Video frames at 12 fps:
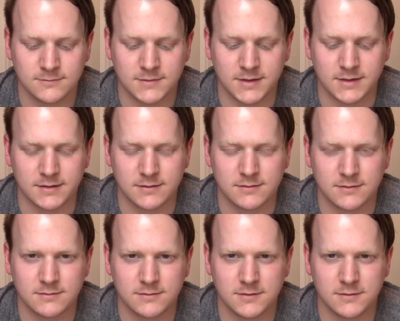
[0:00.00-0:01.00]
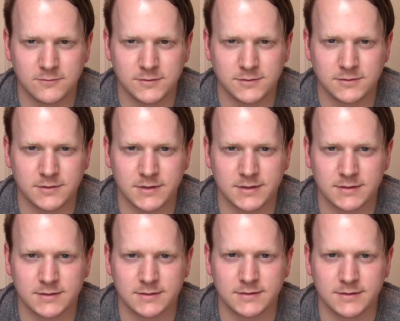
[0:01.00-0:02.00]
I don't know what you're
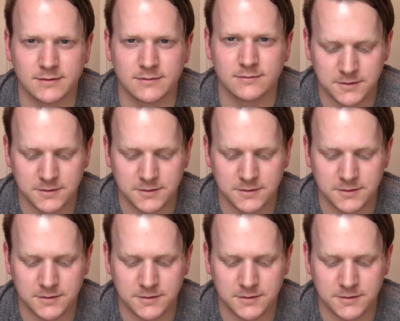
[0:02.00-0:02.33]
asking there.